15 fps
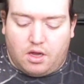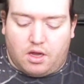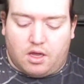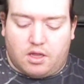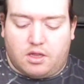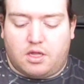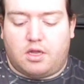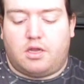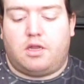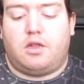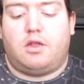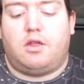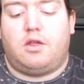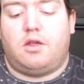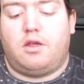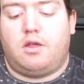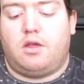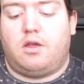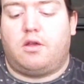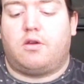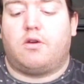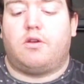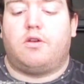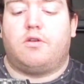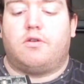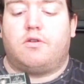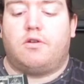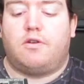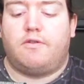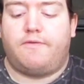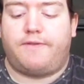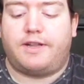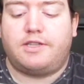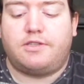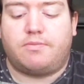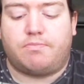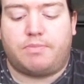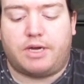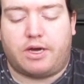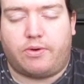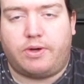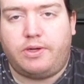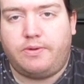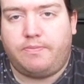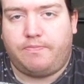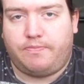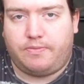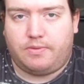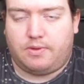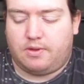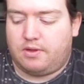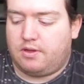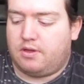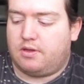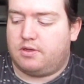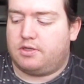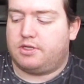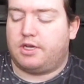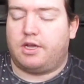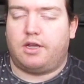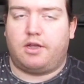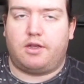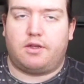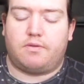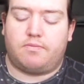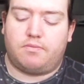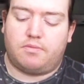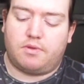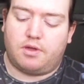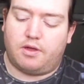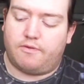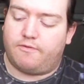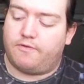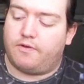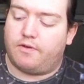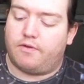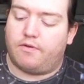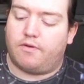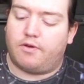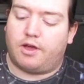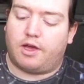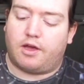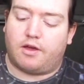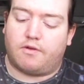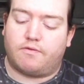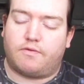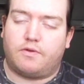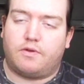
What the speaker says: And then you got your phantom power, saying if you have